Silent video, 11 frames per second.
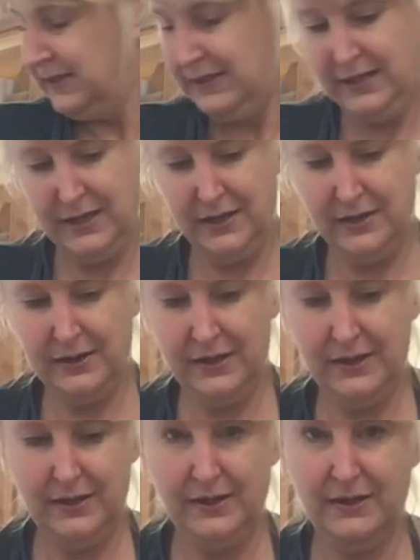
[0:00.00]
here
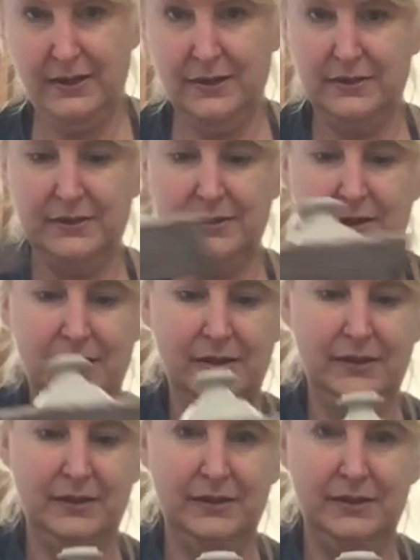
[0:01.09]
is
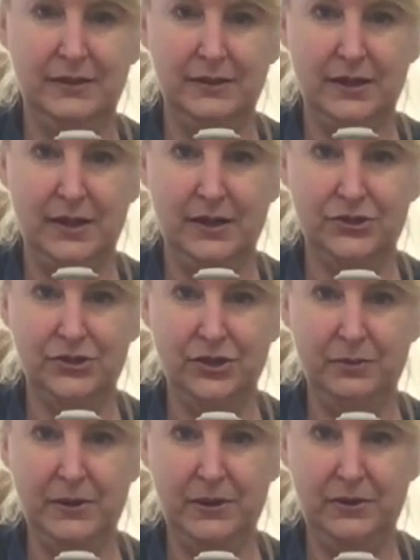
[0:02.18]
our sugar
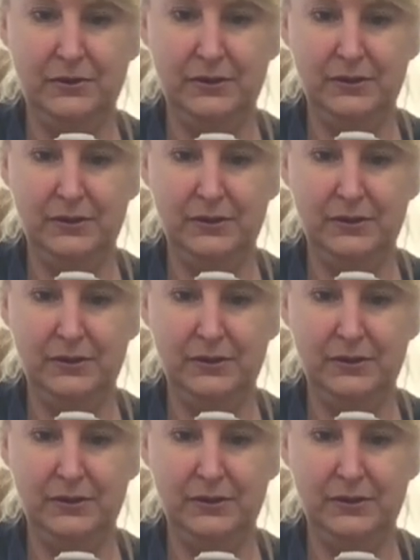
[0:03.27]
bowl